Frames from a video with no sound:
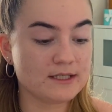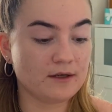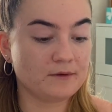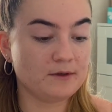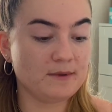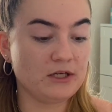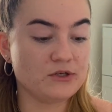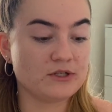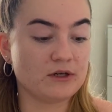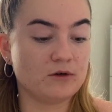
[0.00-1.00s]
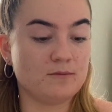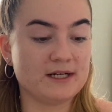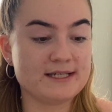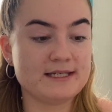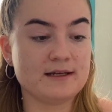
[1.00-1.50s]
I'm going to be using on my
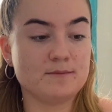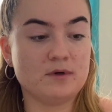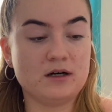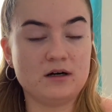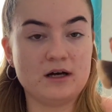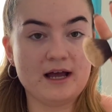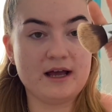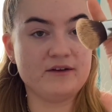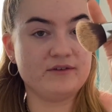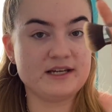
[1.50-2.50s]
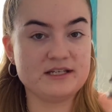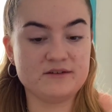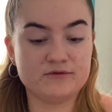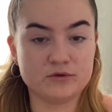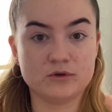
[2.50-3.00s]
Sigma
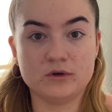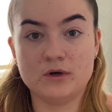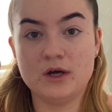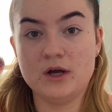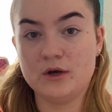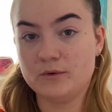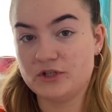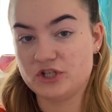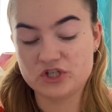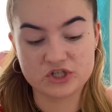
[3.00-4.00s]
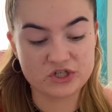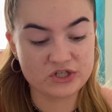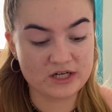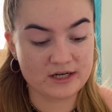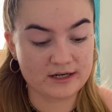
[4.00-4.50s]
F84, which is just
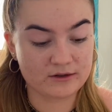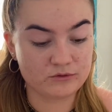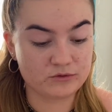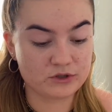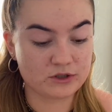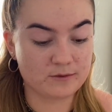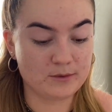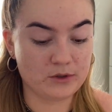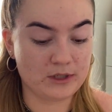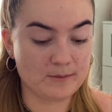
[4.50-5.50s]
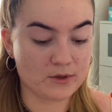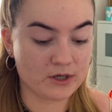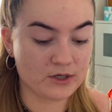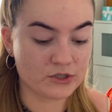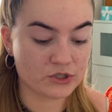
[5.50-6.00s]
an angled kabuki
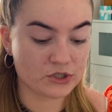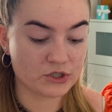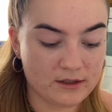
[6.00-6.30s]
brush.